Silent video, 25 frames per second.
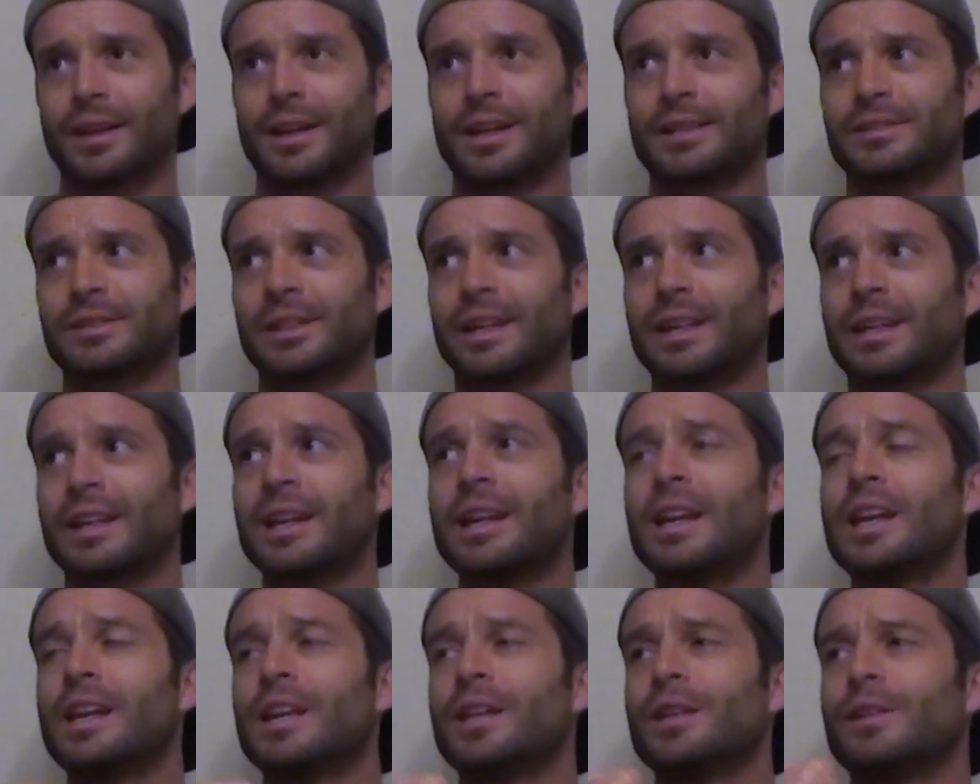It's
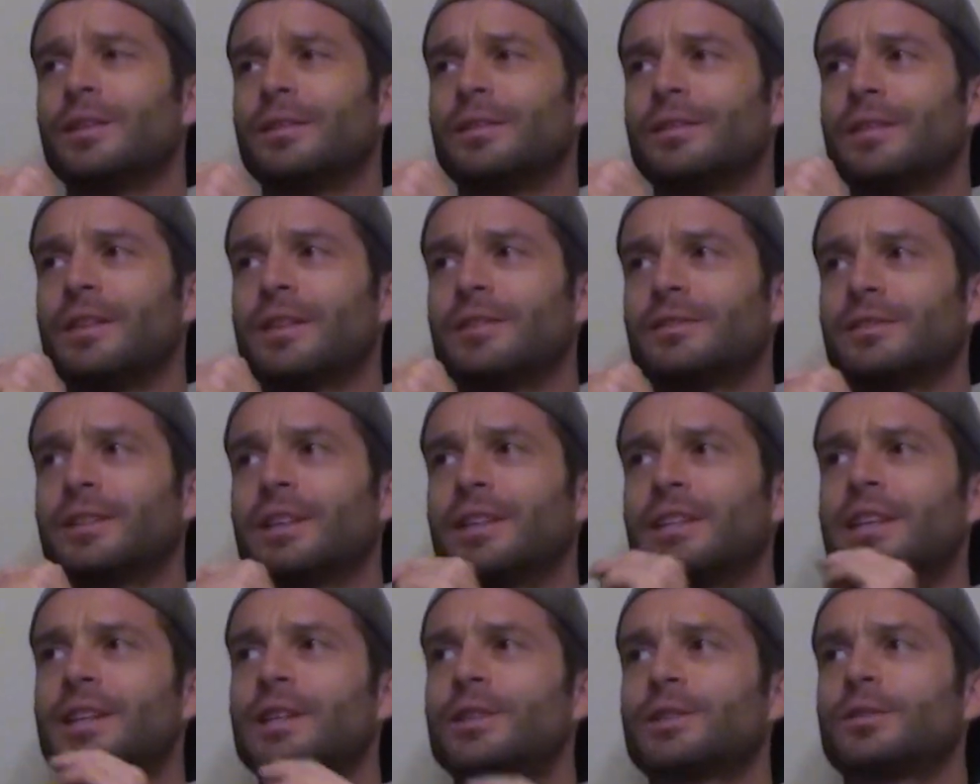like there's an
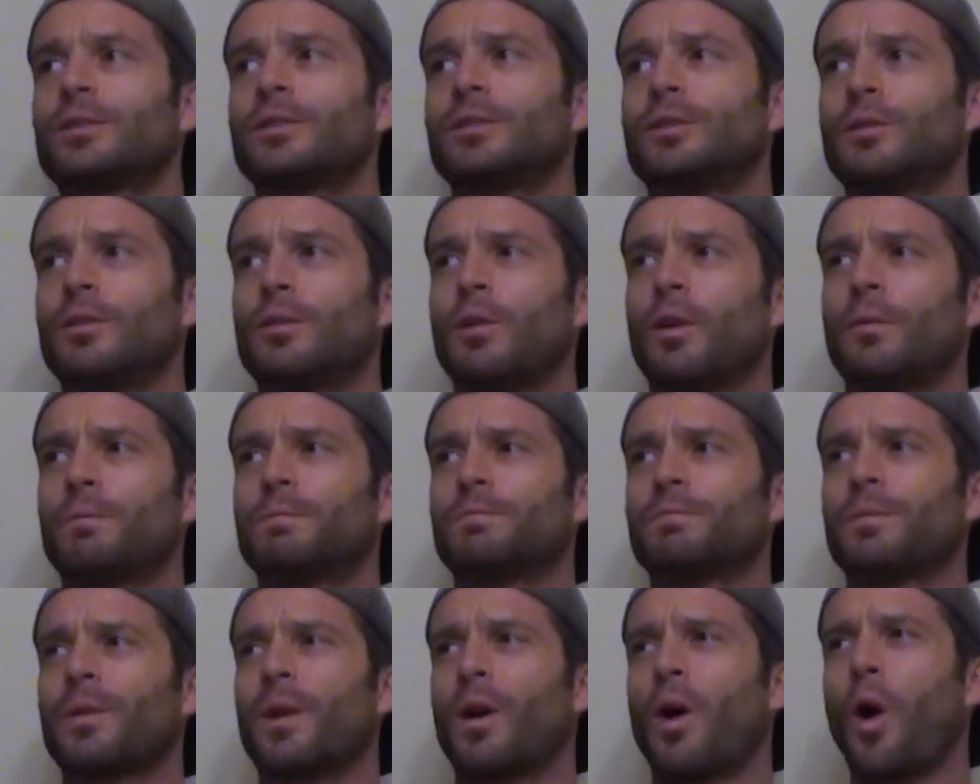initial
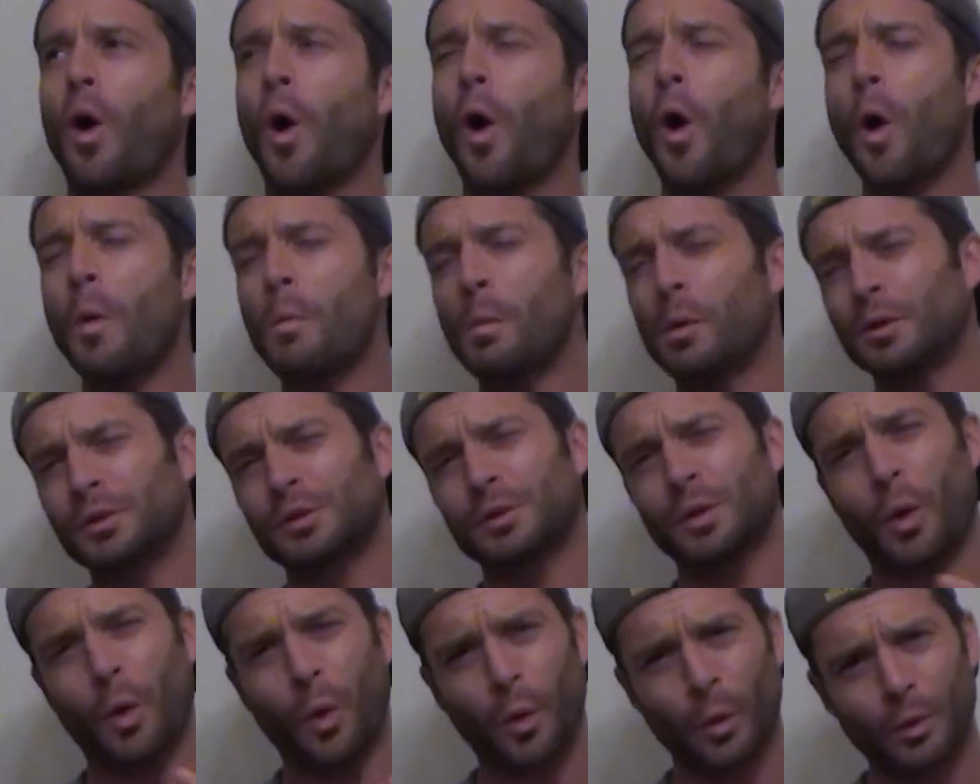
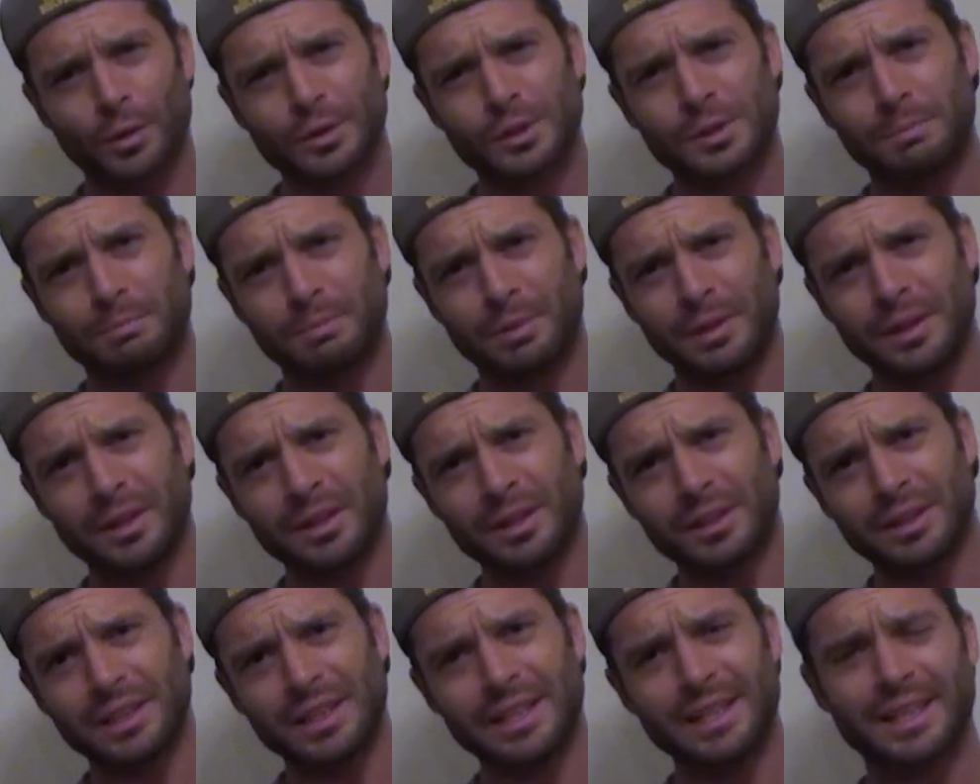almost orange
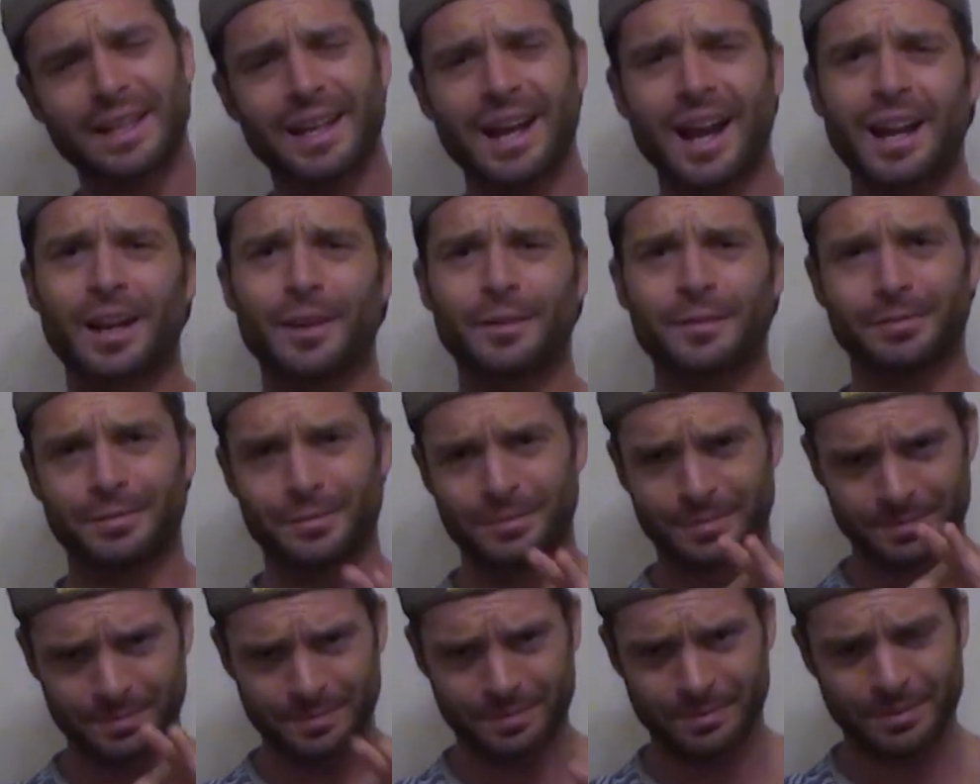peel-y kind of
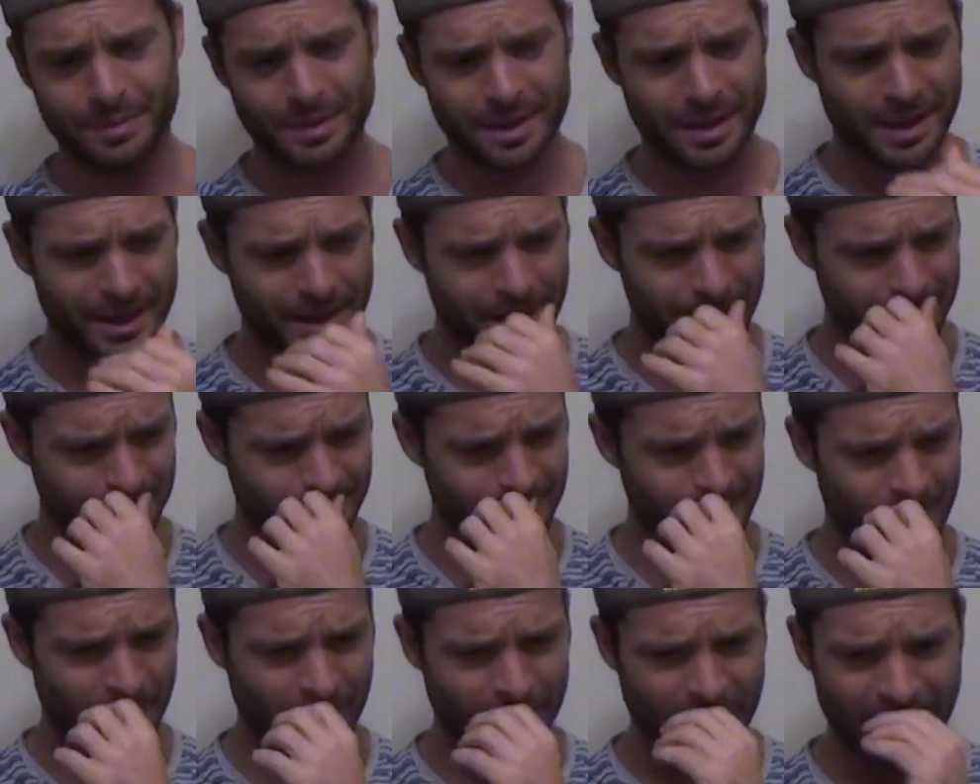
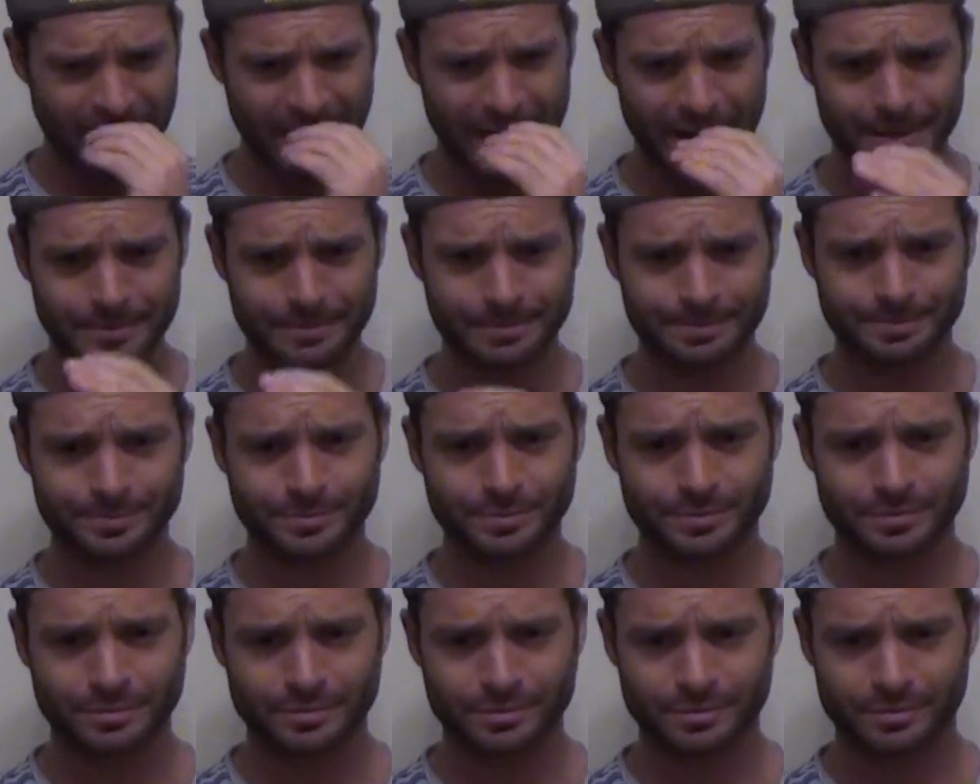thing going on,
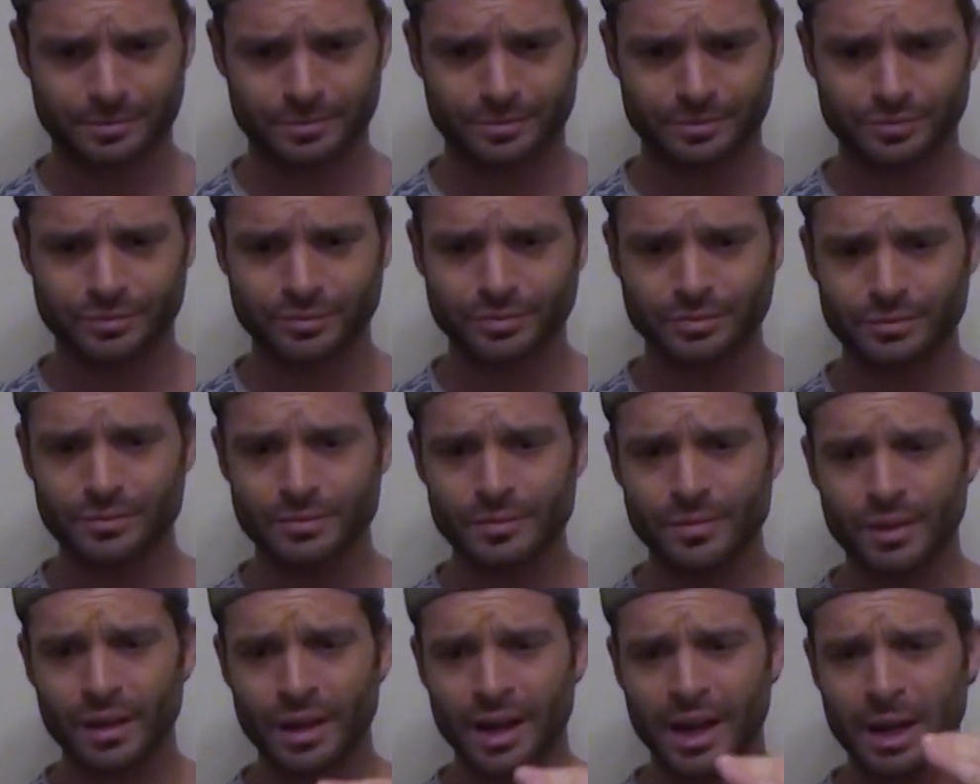
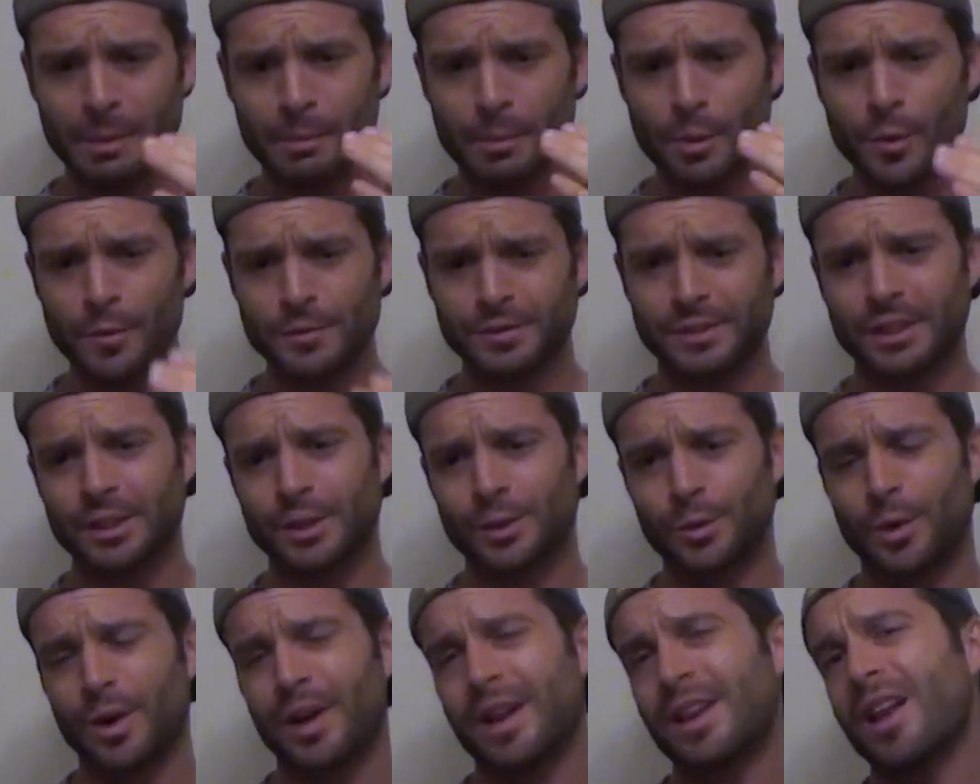and it moves
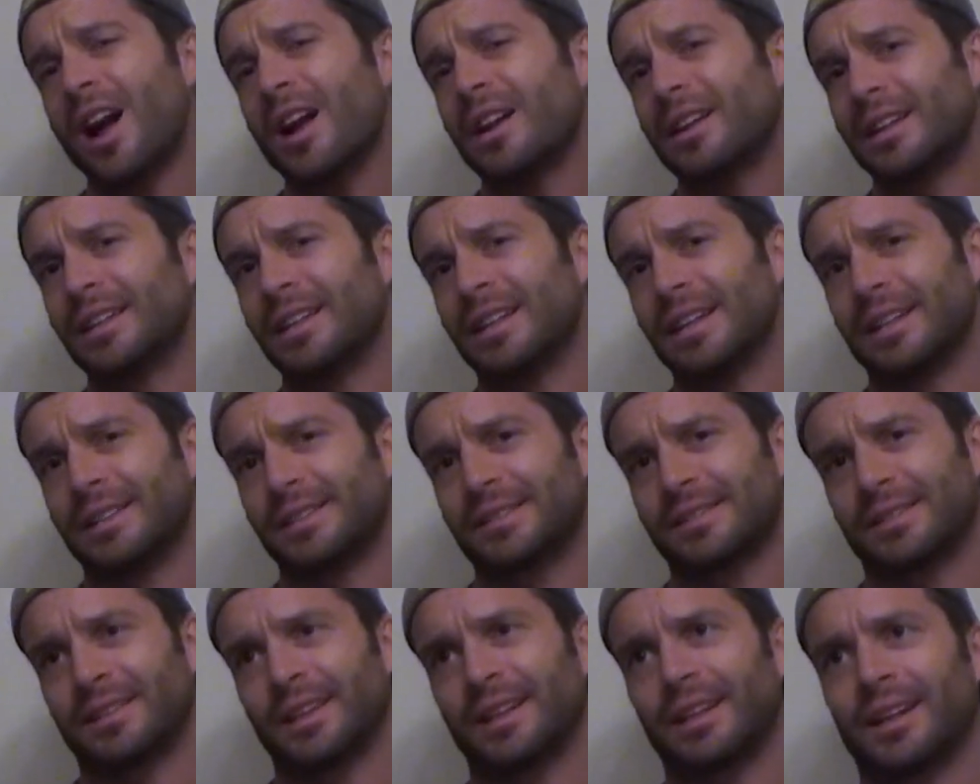into a
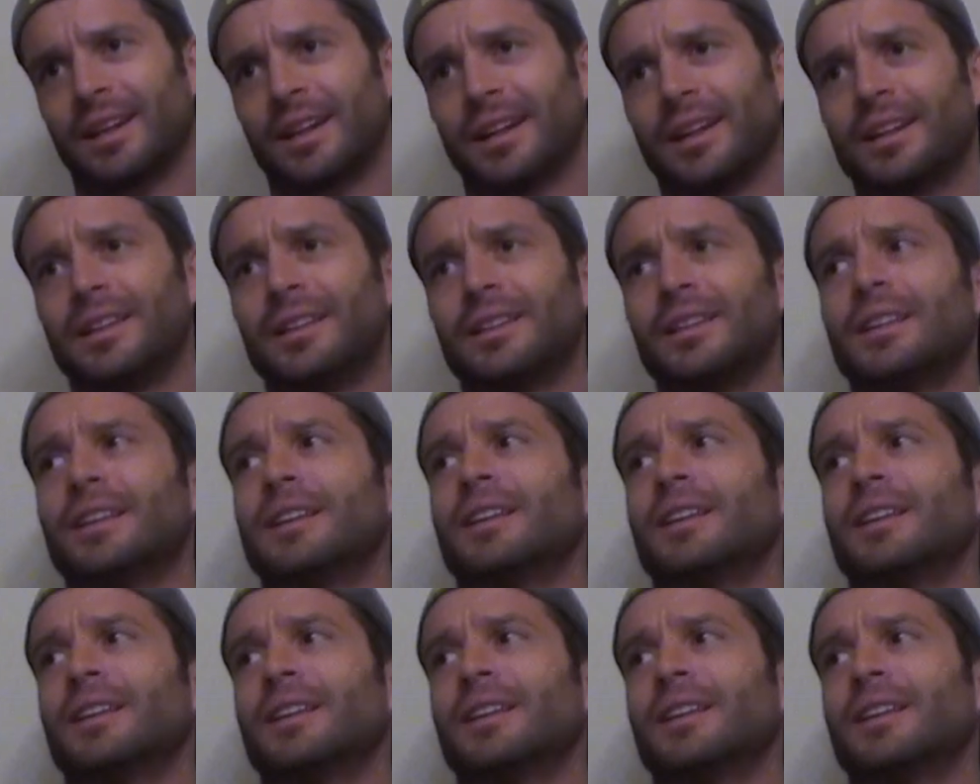nuttiness, like a